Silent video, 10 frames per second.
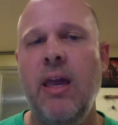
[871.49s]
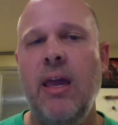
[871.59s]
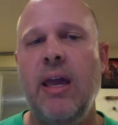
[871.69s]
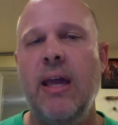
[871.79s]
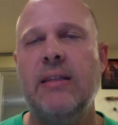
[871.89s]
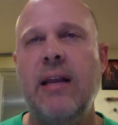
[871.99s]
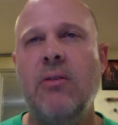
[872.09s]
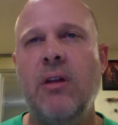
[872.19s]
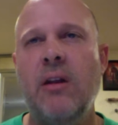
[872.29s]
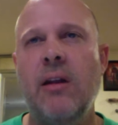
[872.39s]
is they
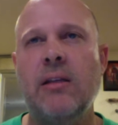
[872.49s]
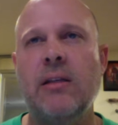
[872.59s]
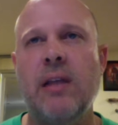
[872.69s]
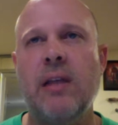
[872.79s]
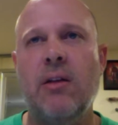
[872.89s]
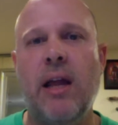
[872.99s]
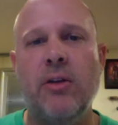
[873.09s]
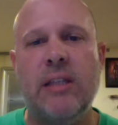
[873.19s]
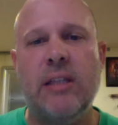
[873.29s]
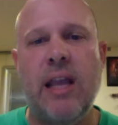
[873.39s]
don't necessarily
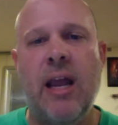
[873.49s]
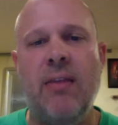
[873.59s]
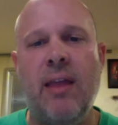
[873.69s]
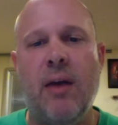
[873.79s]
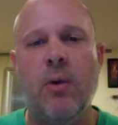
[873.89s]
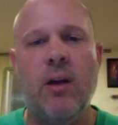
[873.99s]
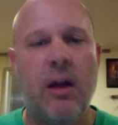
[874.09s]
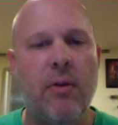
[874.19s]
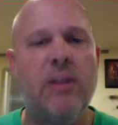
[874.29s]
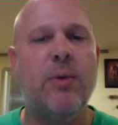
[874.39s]
understand that
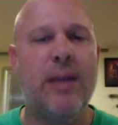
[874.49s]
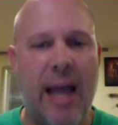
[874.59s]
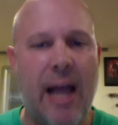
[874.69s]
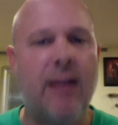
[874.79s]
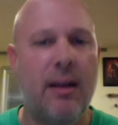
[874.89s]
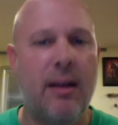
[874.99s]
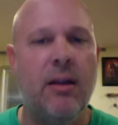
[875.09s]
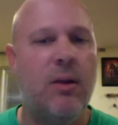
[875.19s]
recovery is a reality.